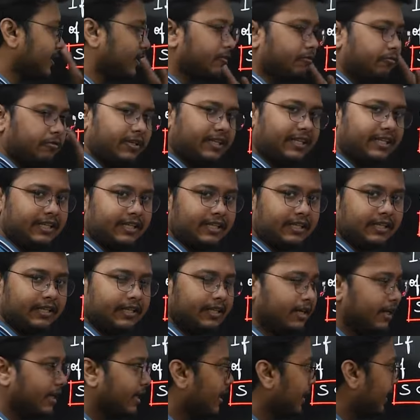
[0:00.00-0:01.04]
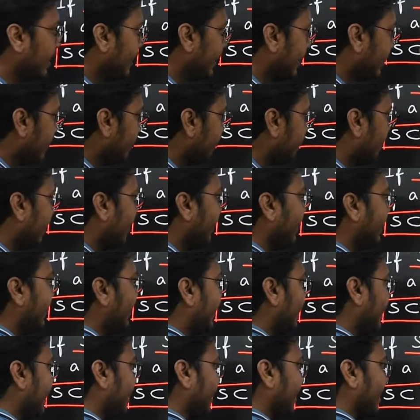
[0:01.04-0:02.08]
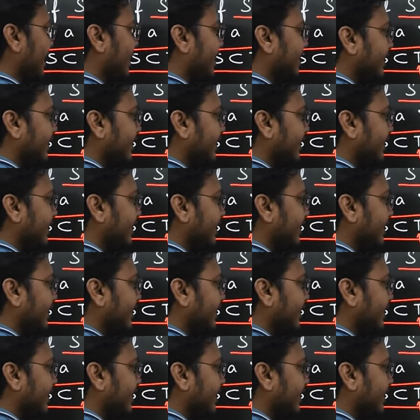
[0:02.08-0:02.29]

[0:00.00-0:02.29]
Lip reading: of T, if I take